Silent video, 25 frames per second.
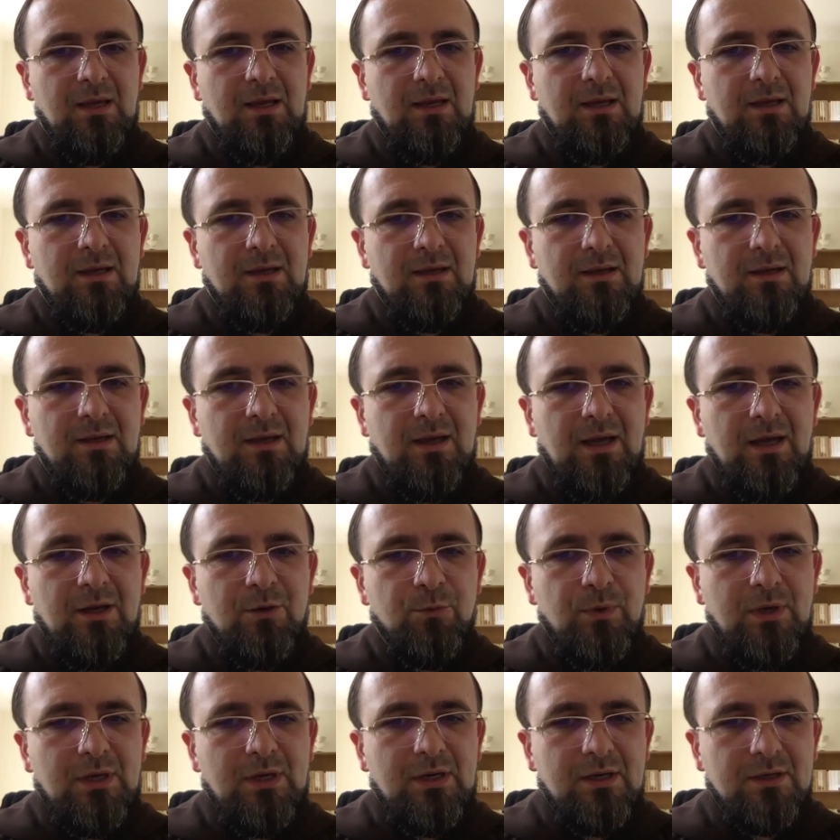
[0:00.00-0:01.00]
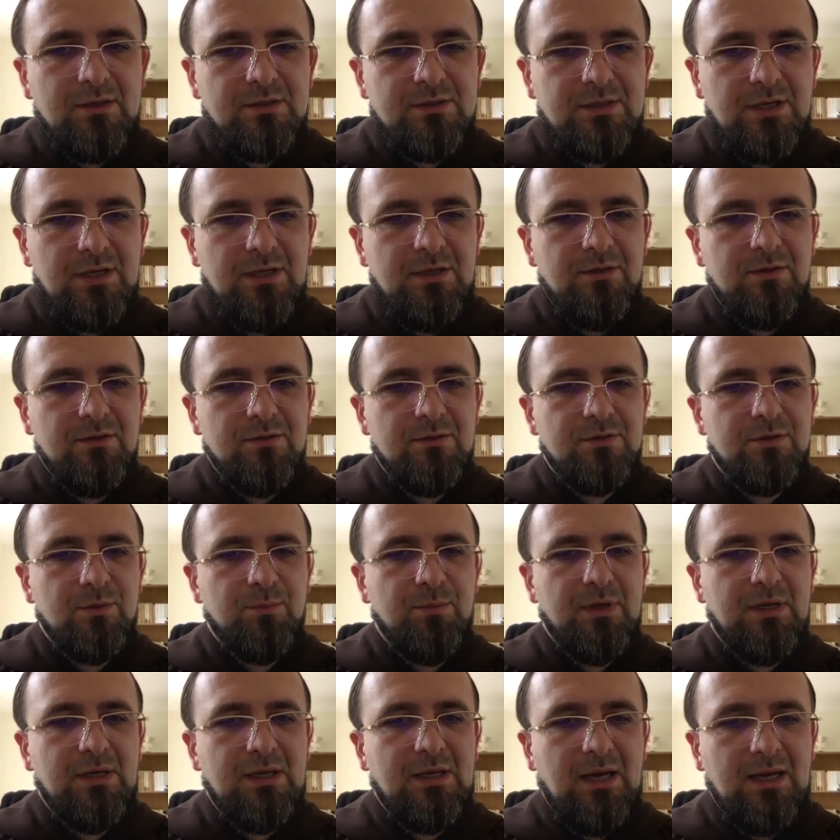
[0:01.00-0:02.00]
Uh, and we continue to
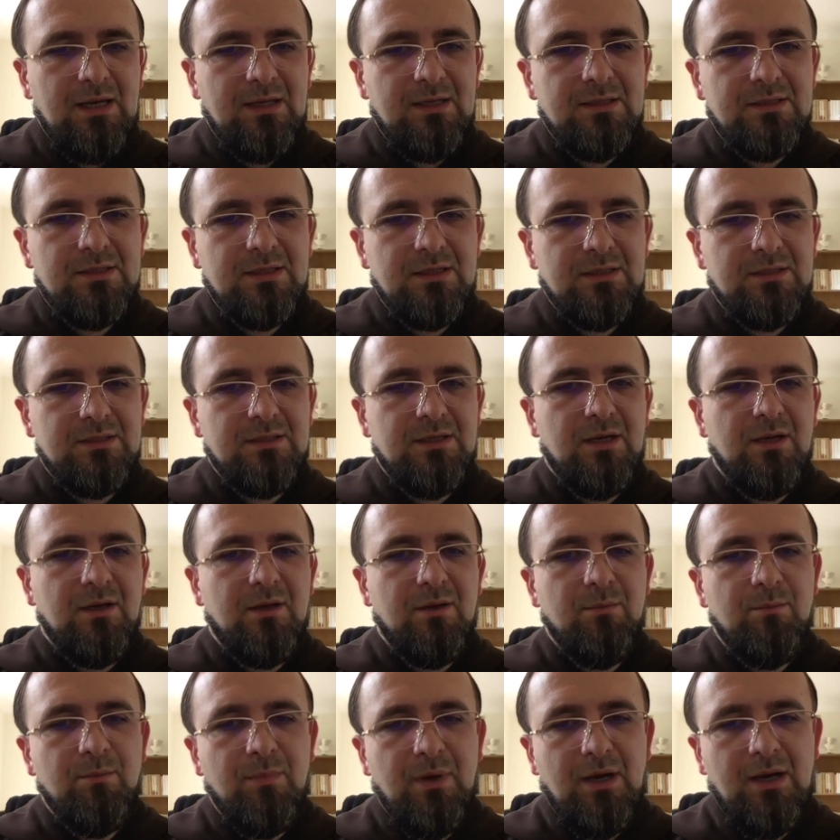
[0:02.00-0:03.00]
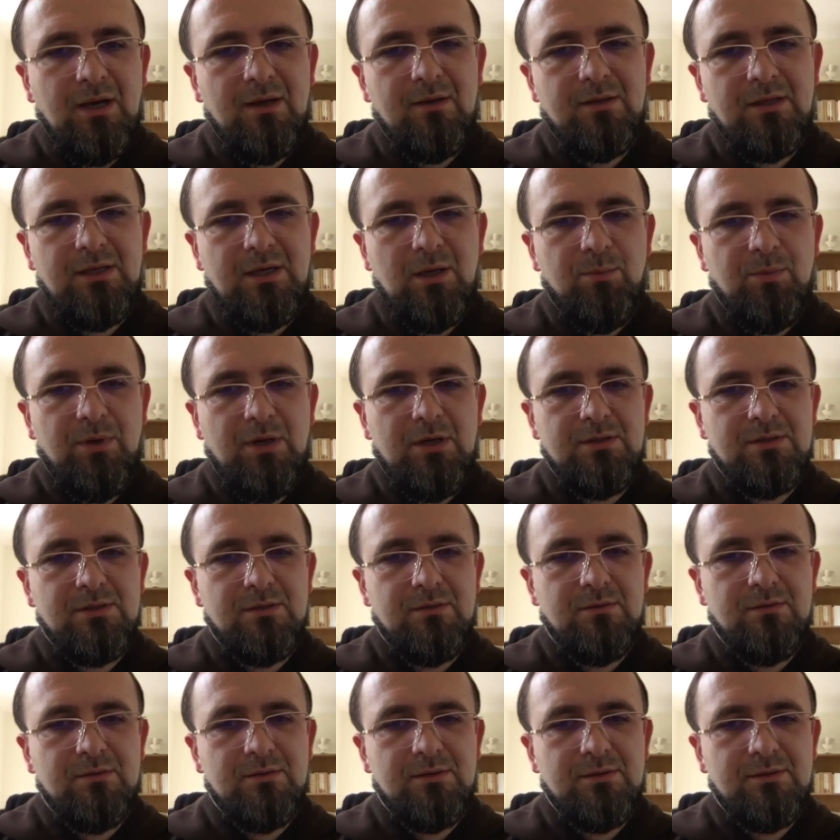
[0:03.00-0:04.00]
be guided by the
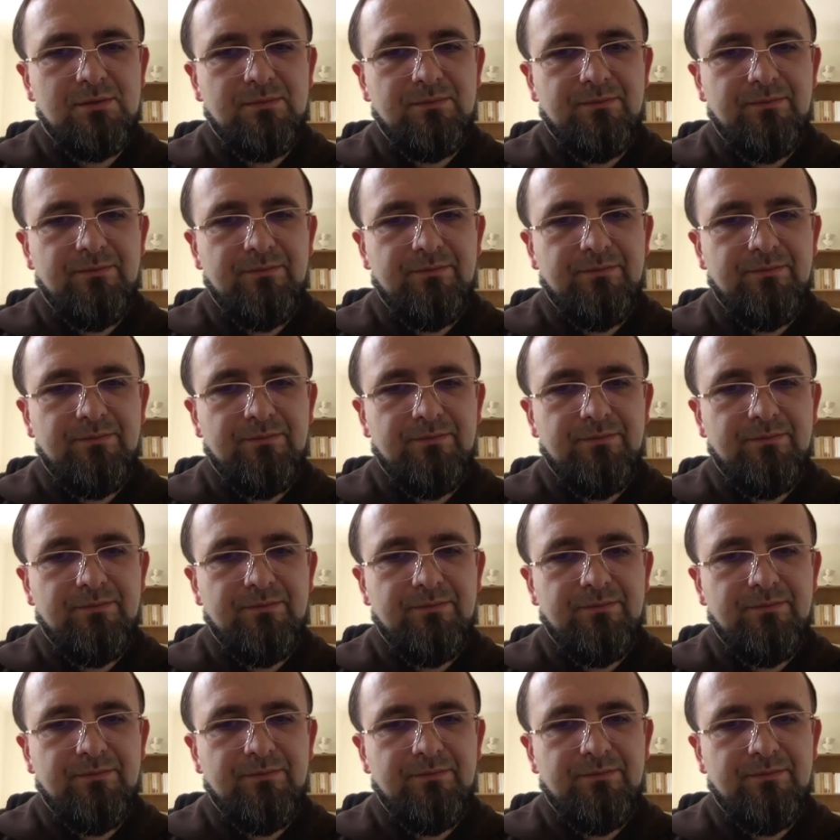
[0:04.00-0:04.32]
apostles.